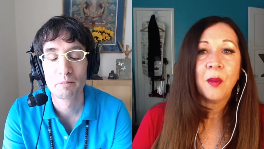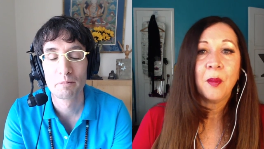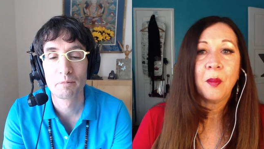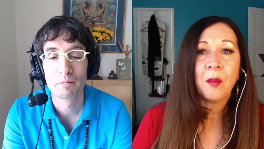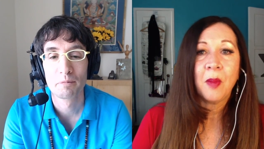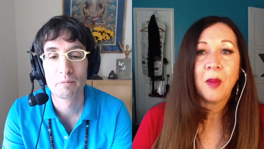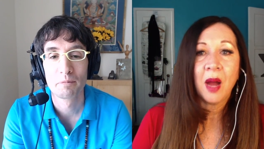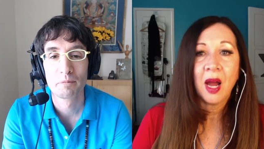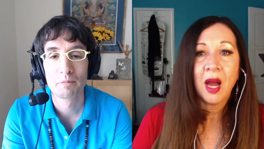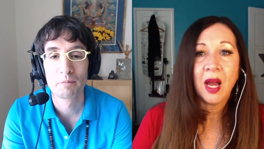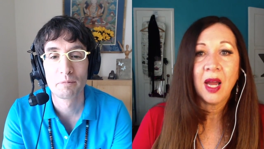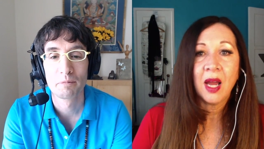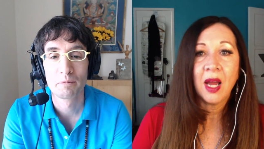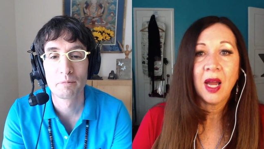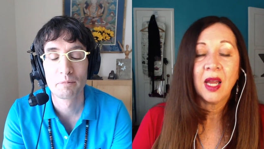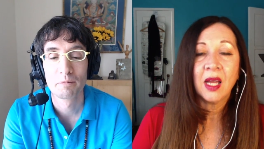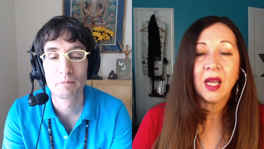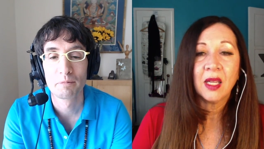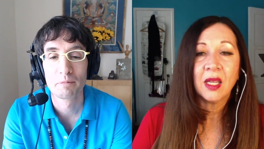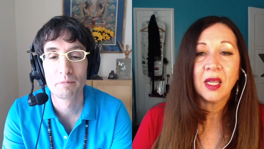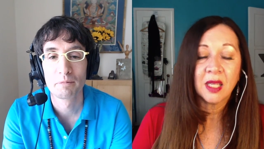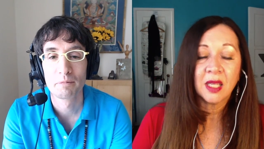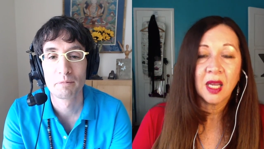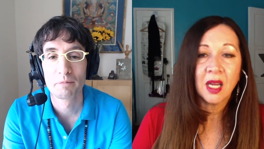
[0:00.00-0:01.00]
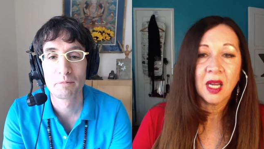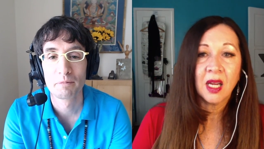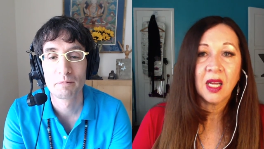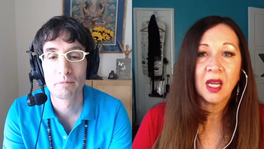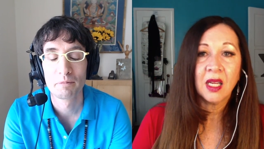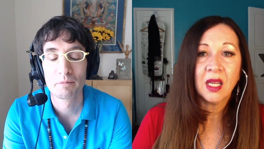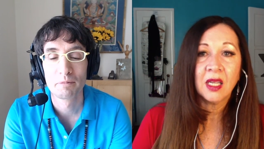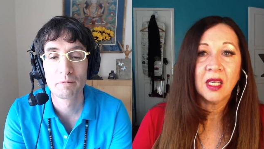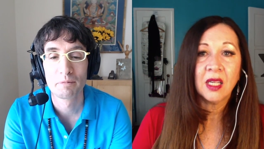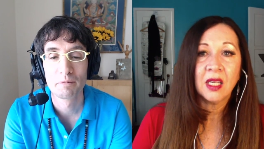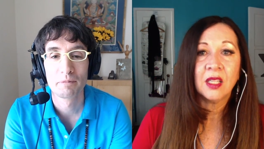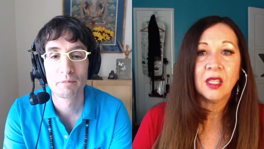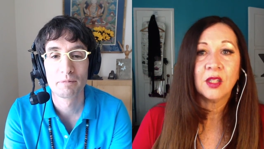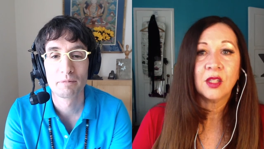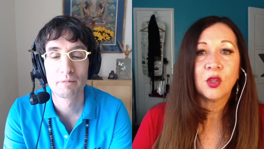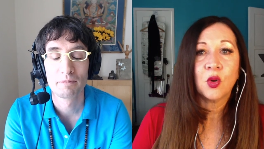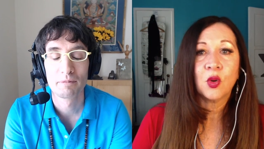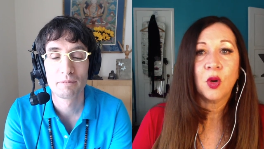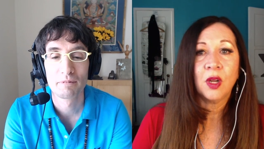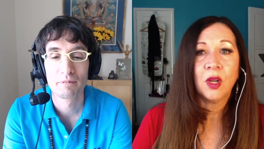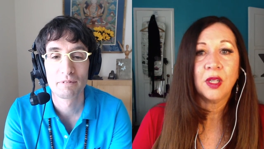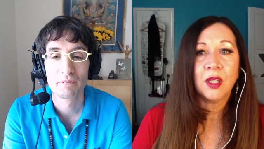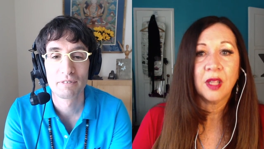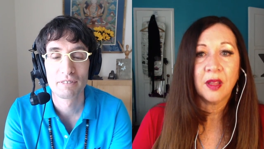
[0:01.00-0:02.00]
Speaker 1: my son is
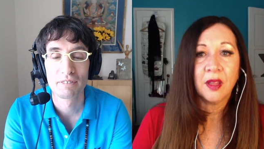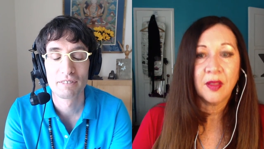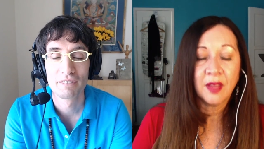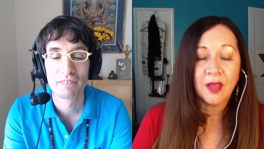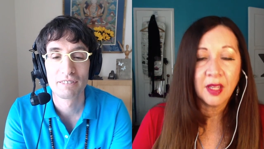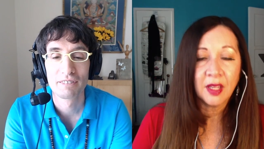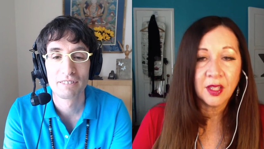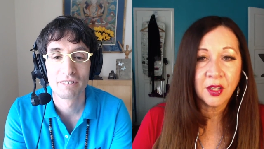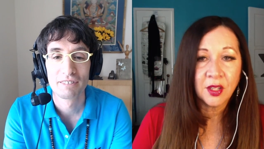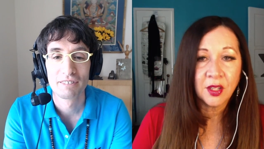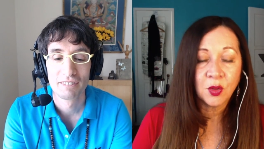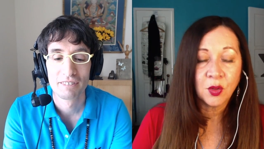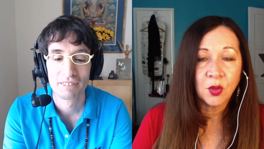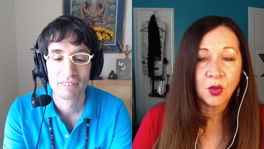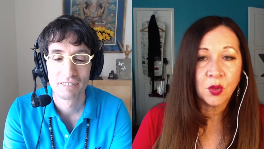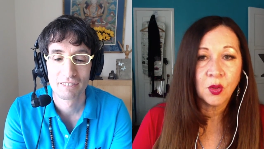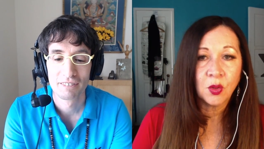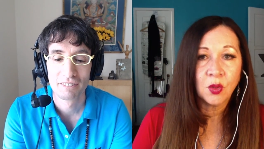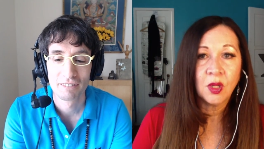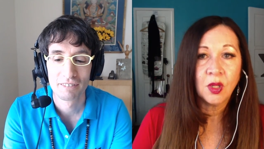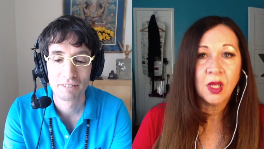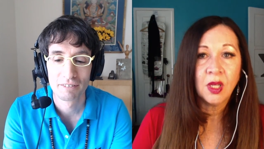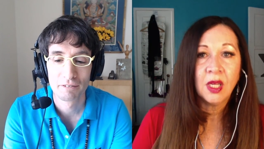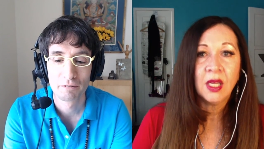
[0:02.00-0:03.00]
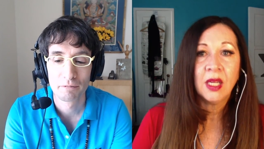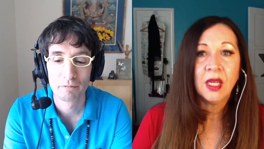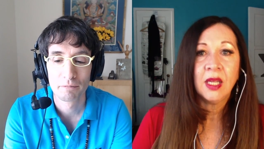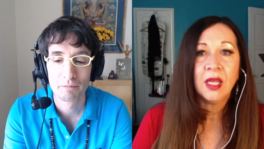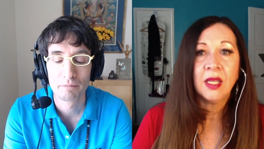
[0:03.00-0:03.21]
going to this school.